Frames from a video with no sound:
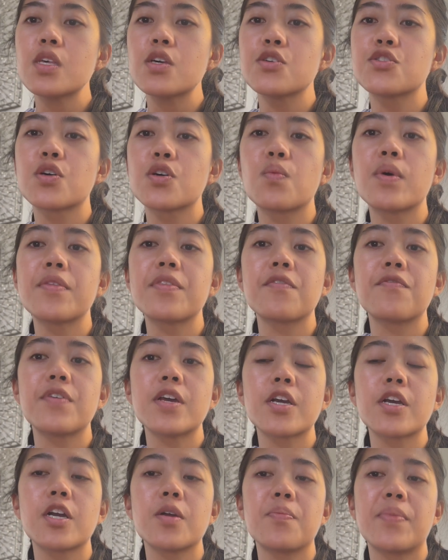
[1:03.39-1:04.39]
So when the
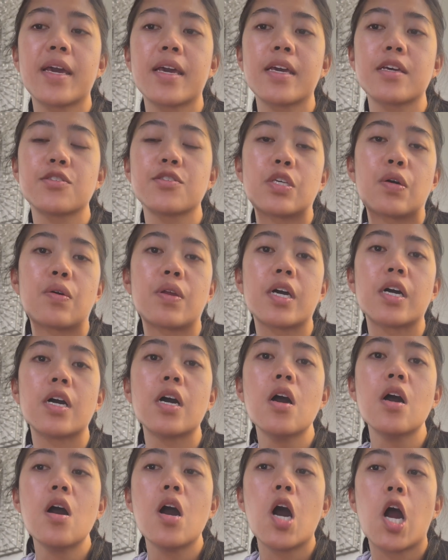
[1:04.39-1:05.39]
vinegar baking soda
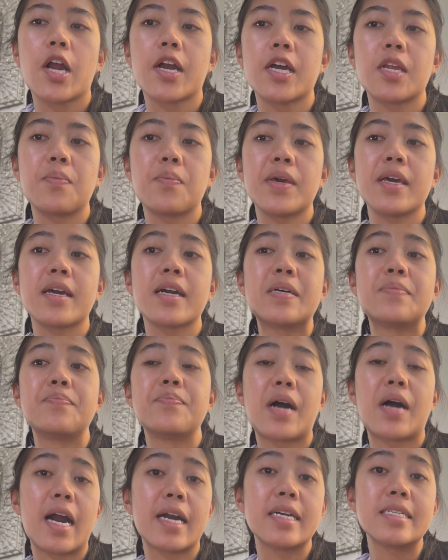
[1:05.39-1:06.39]
are going to be
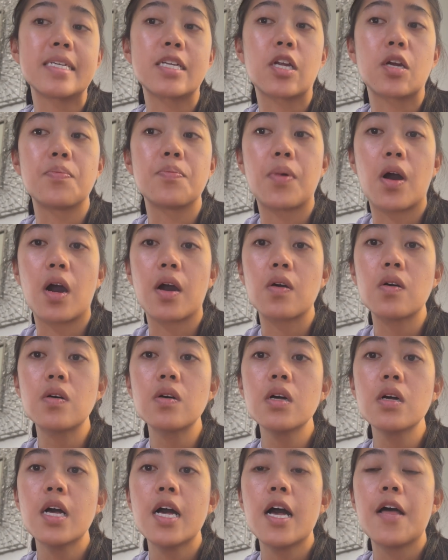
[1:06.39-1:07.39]
combined in our
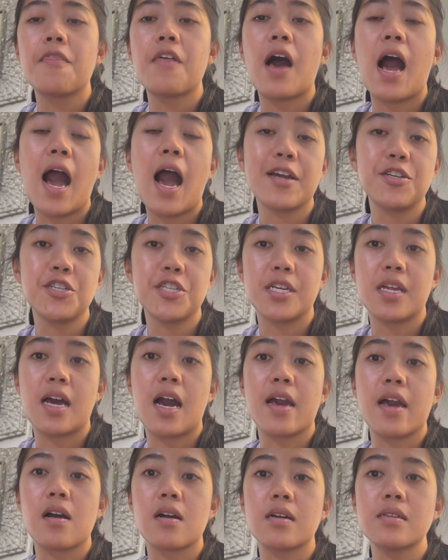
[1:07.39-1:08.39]
bottle, the hydrogen
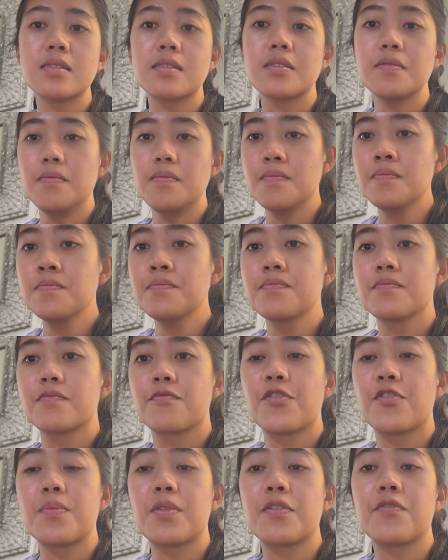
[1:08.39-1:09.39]
ions
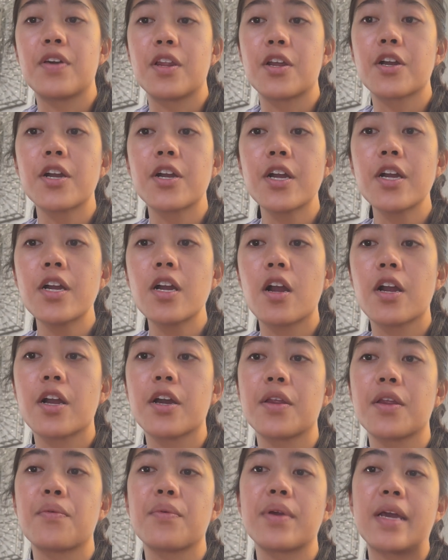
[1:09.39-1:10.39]
from the vinegar are
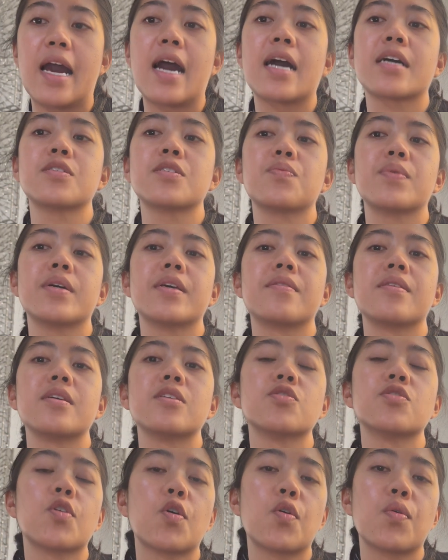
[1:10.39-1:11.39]
going to react with the
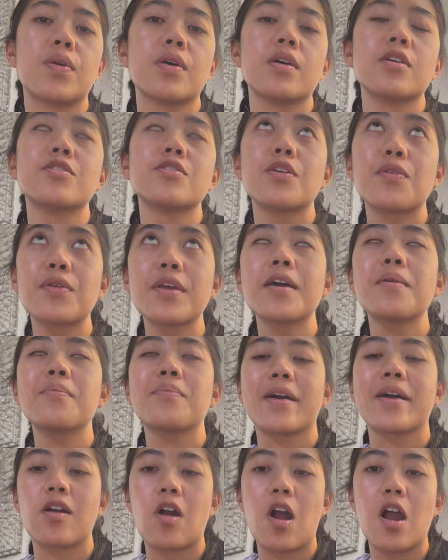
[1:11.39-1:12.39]
sodium
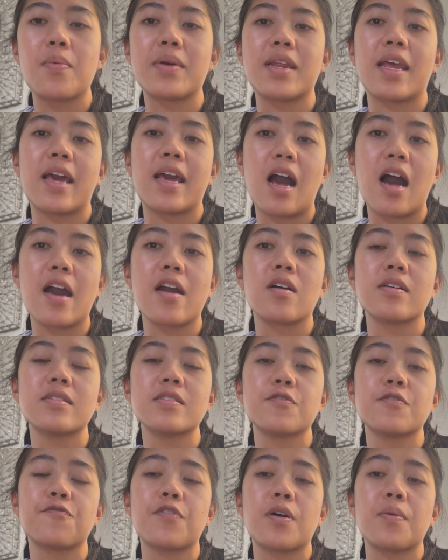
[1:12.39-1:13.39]
bicarbonate
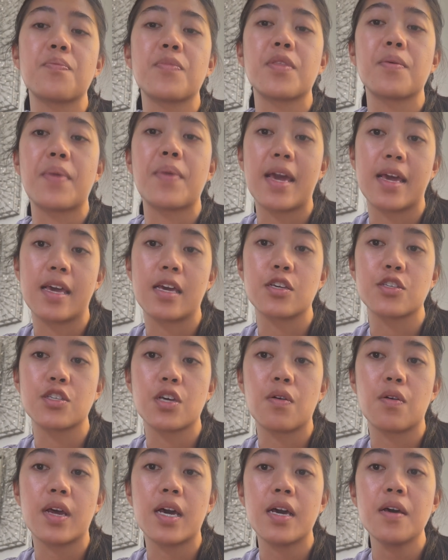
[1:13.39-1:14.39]
ions from the baking
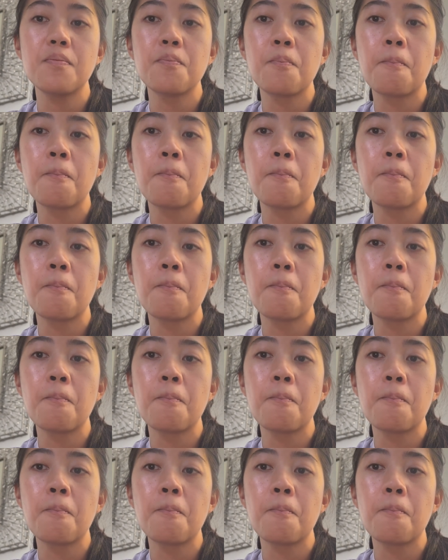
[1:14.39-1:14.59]
soda.